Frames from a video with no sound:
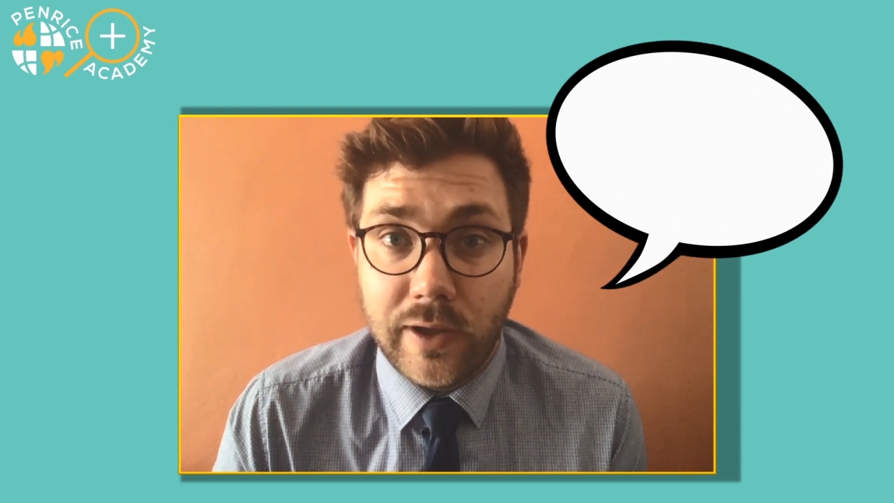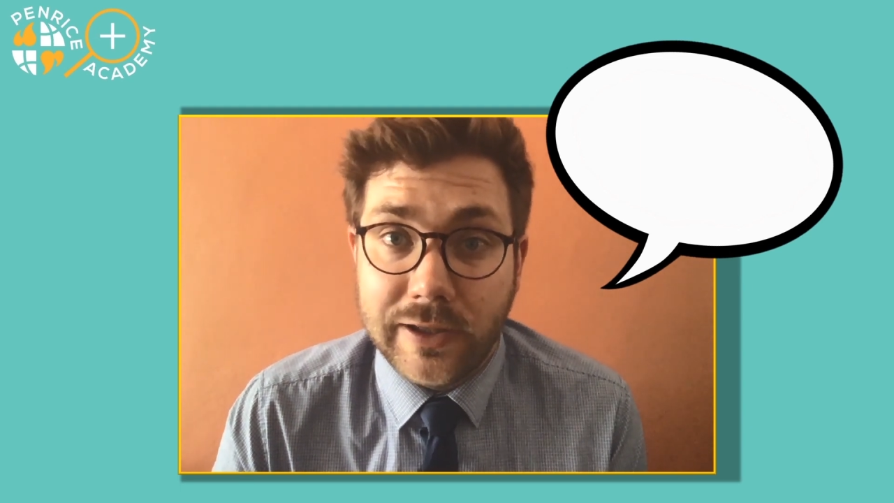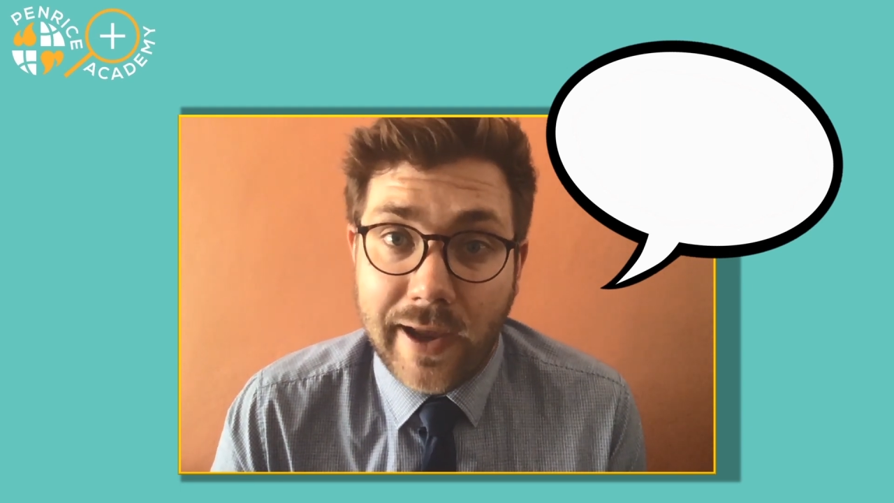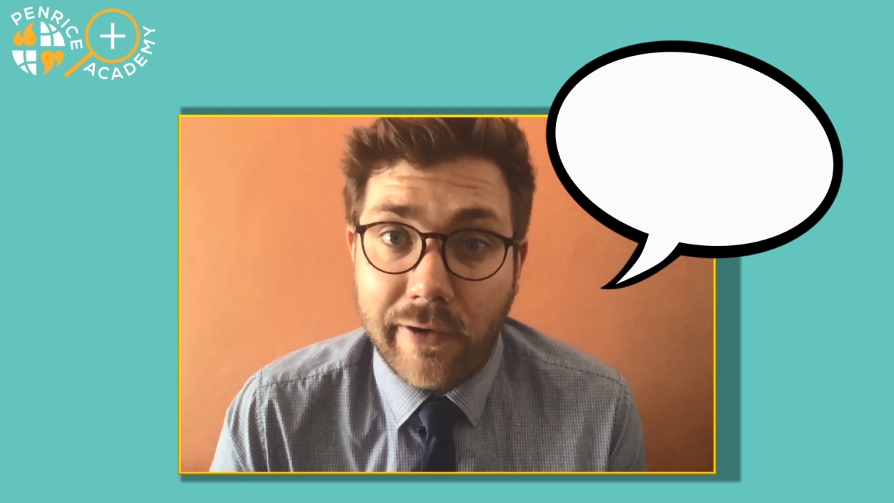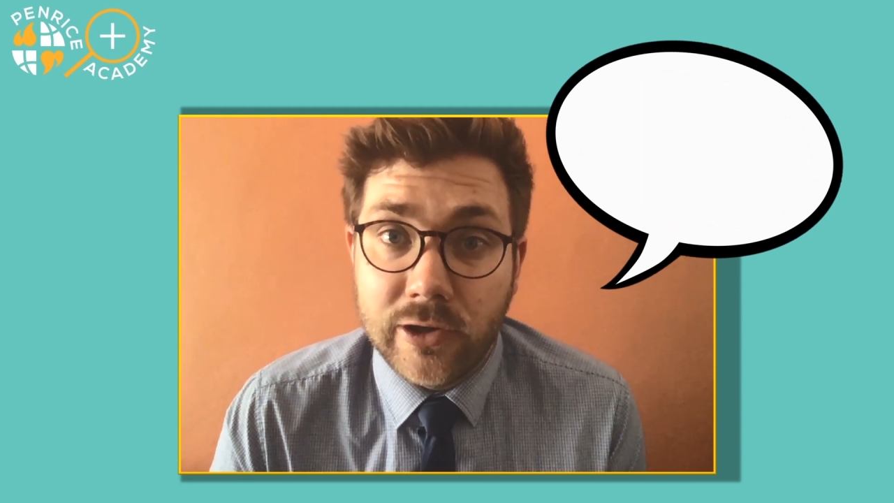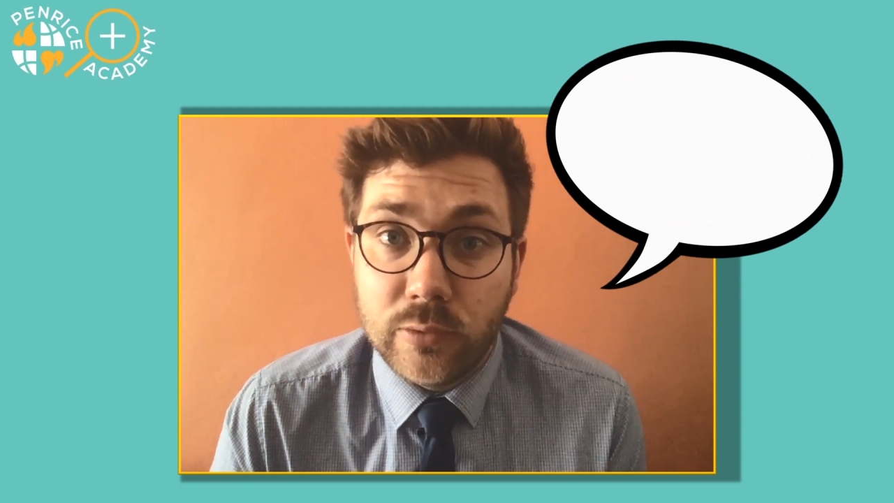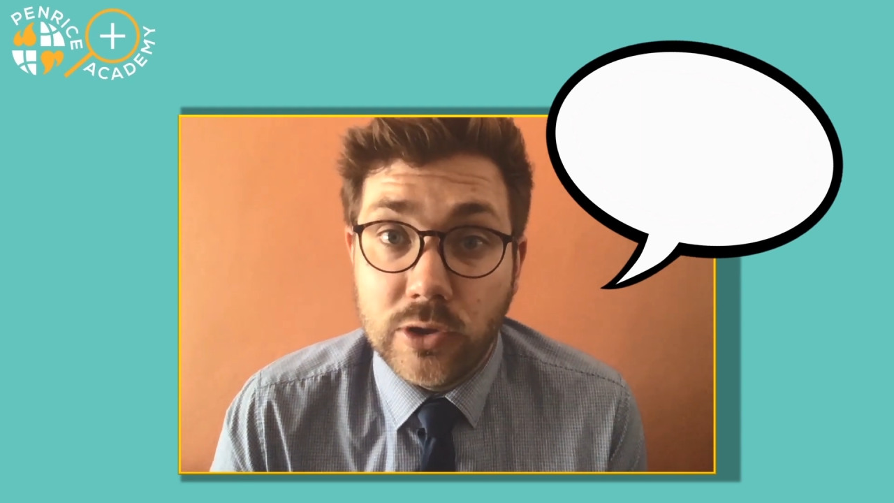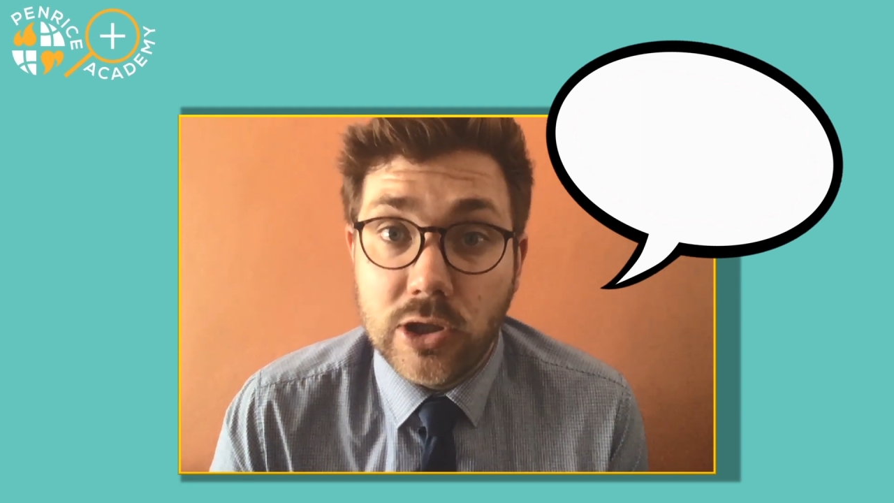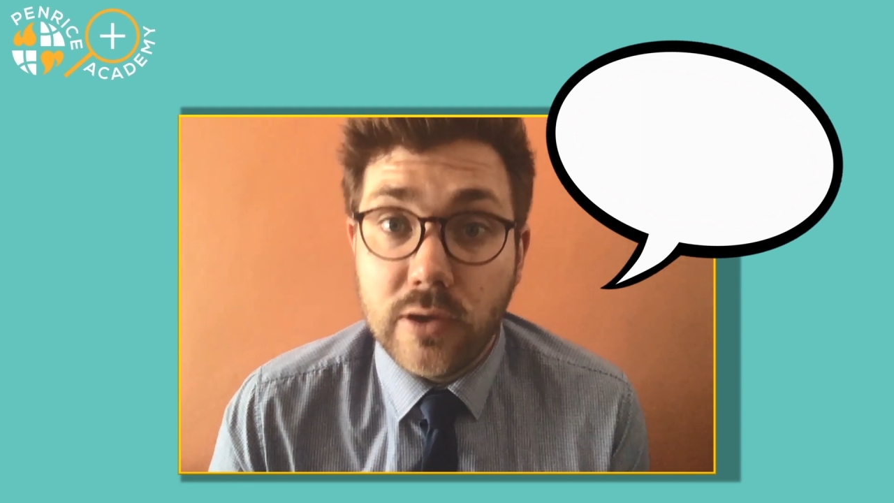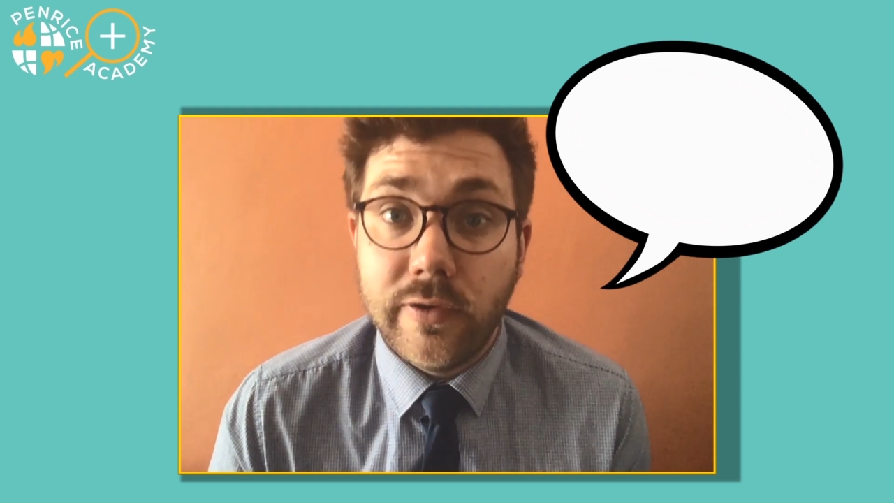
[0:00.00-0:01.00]
a character will
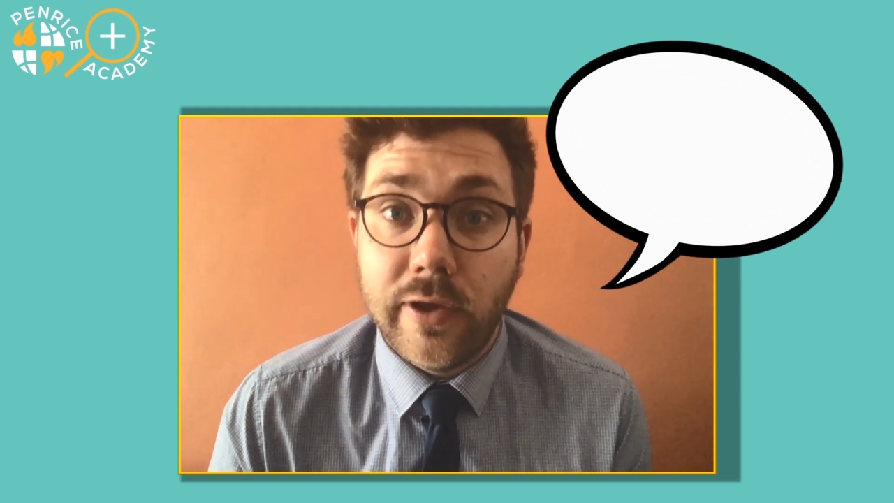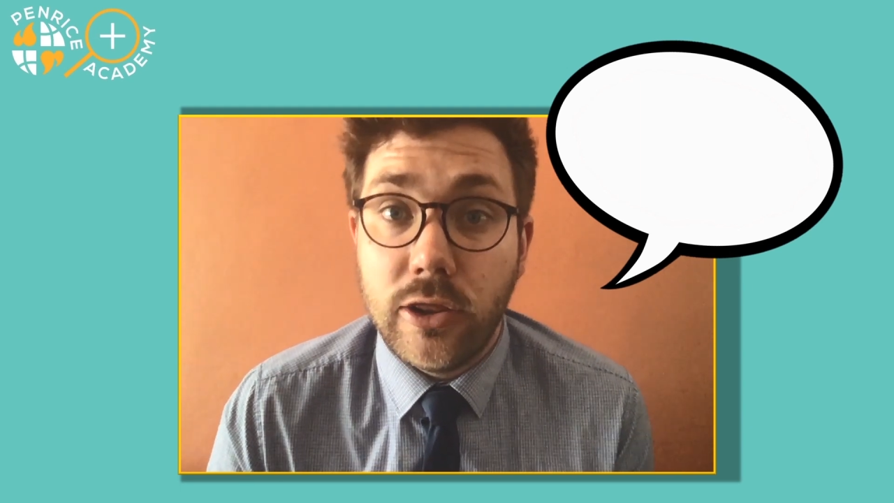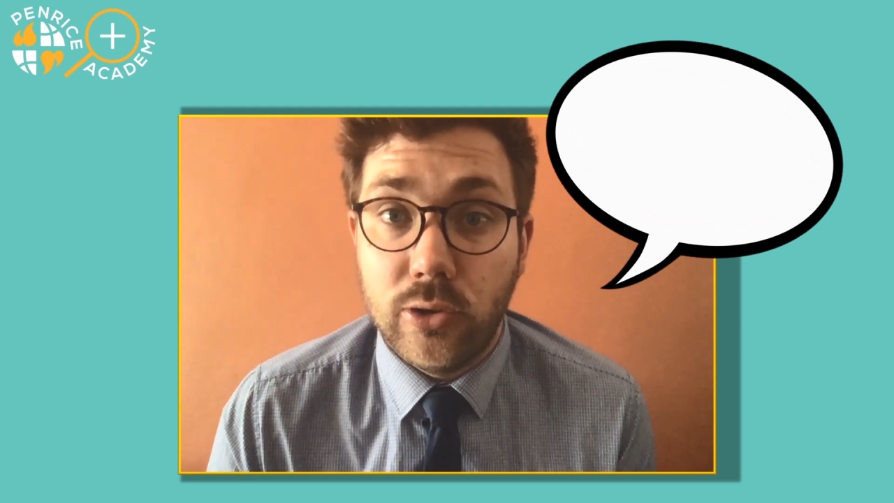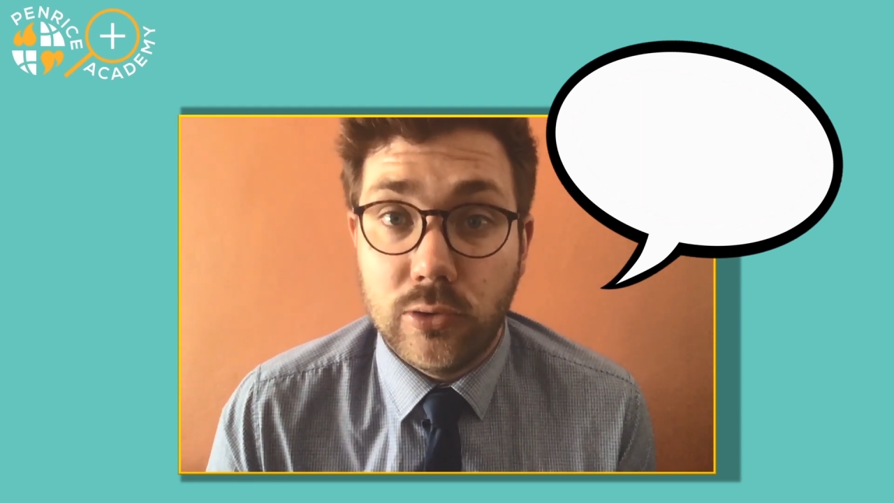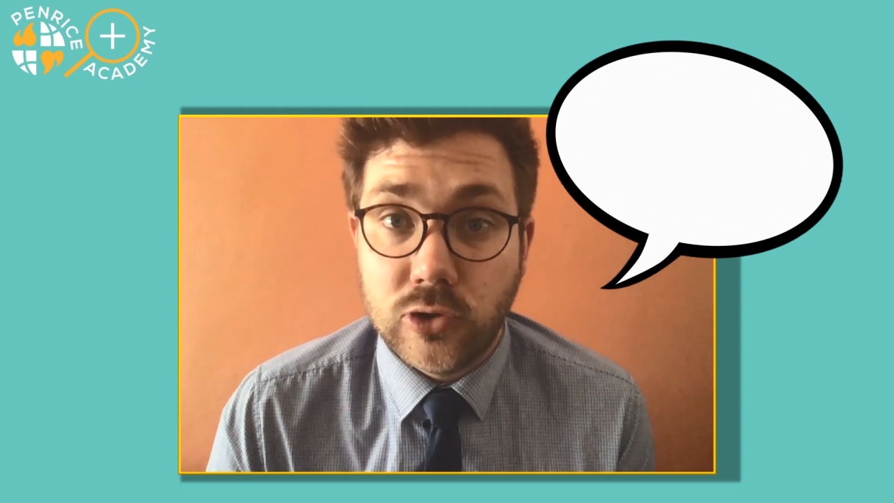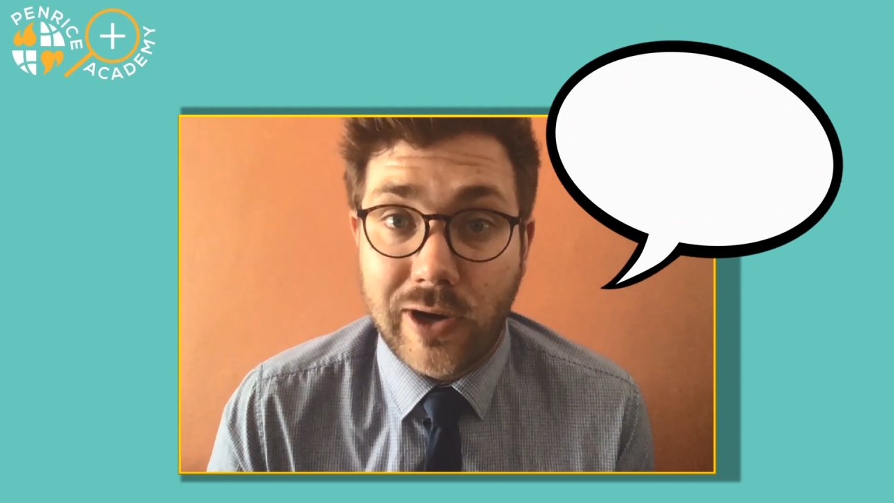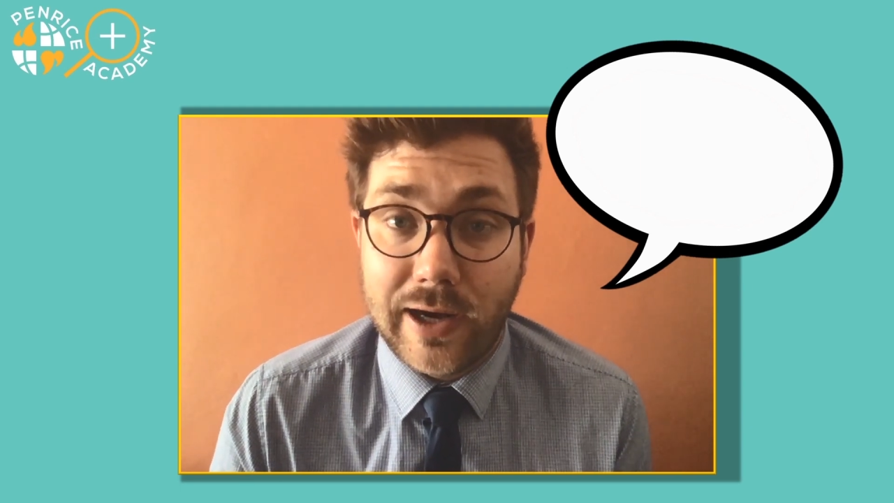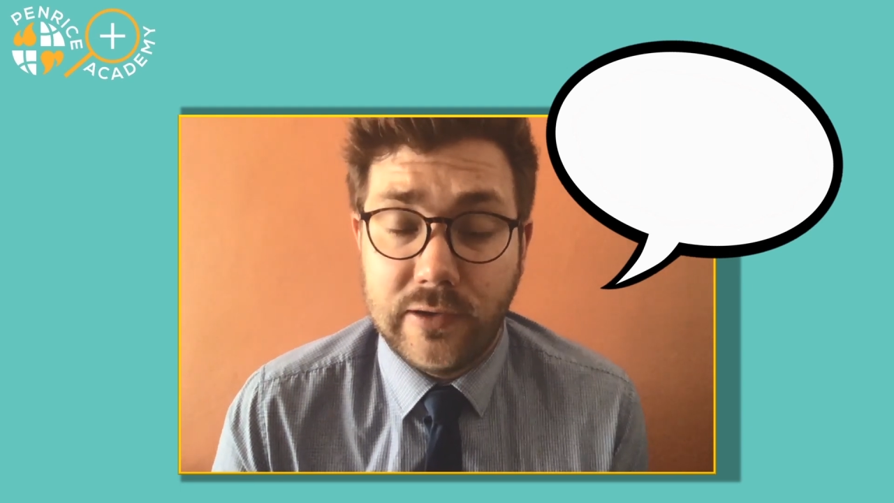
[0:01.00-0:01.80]
use a thought track